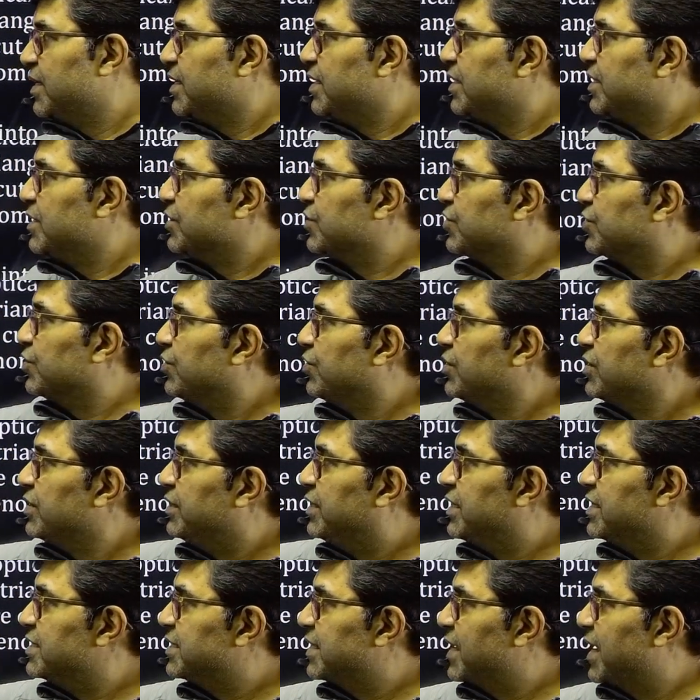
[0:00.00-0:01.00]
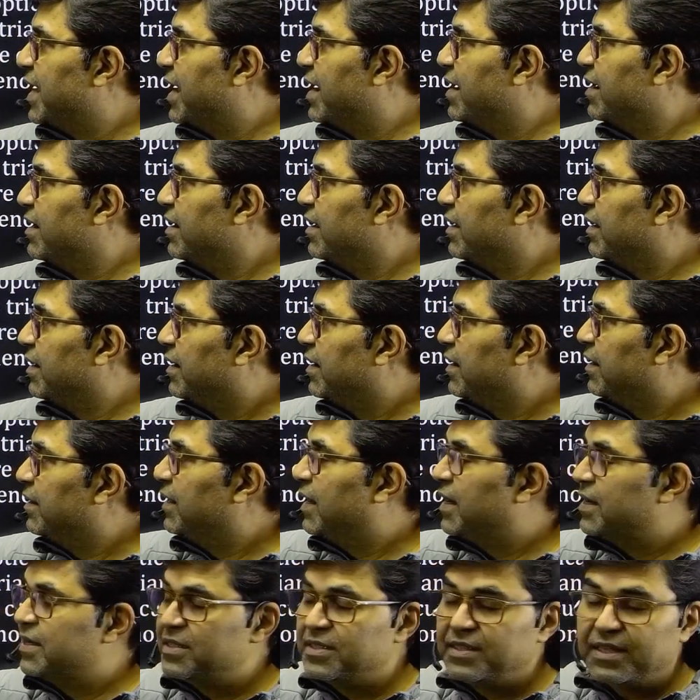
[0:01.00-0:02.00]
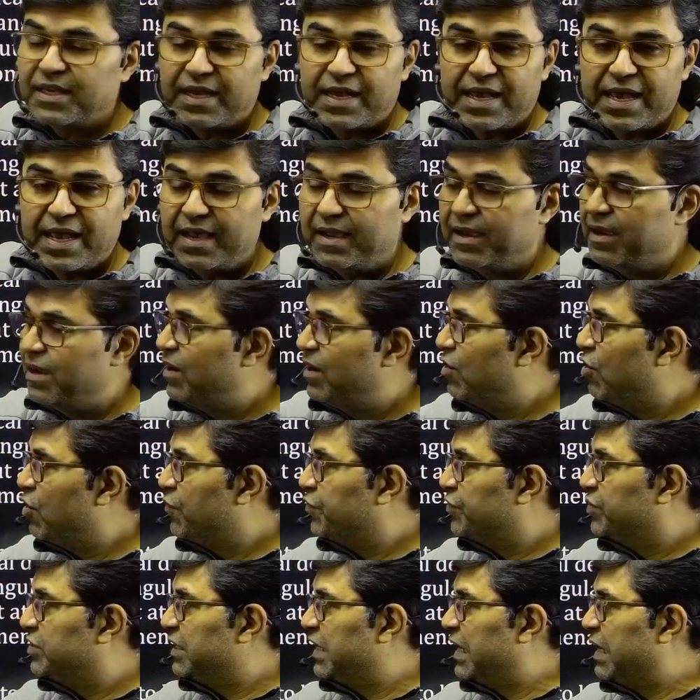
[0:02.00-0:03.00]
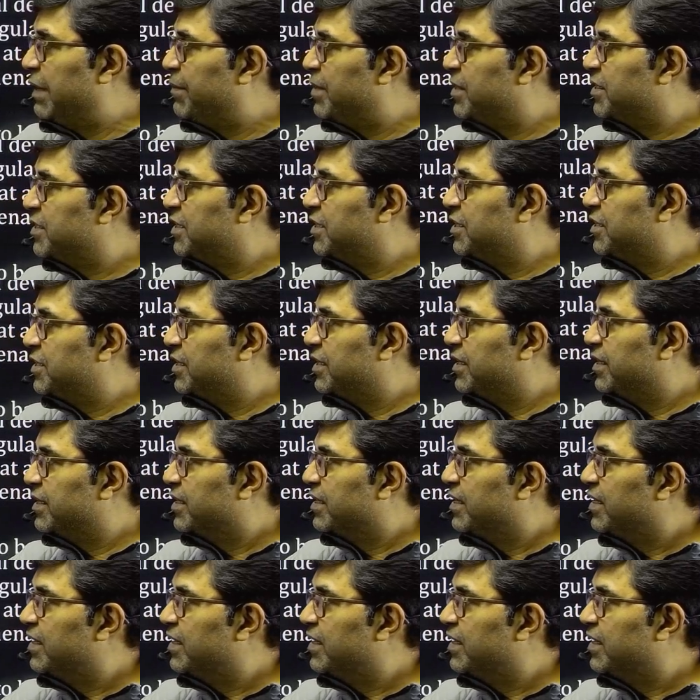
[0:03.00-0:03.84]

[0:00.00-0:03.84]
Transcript: So, this angle, that is the angle of the emergent ray